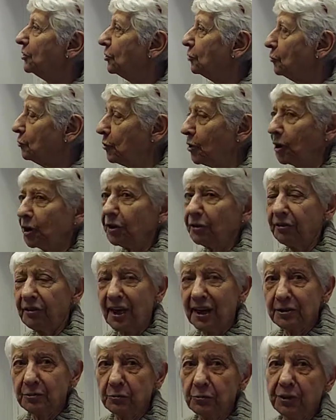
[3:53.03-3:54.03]
the work
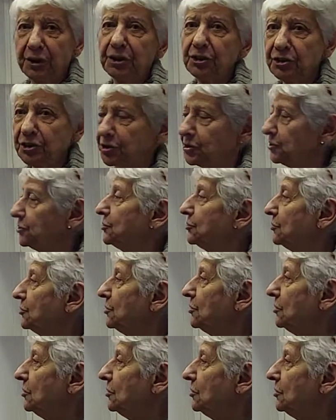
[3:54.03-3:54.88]
that we do,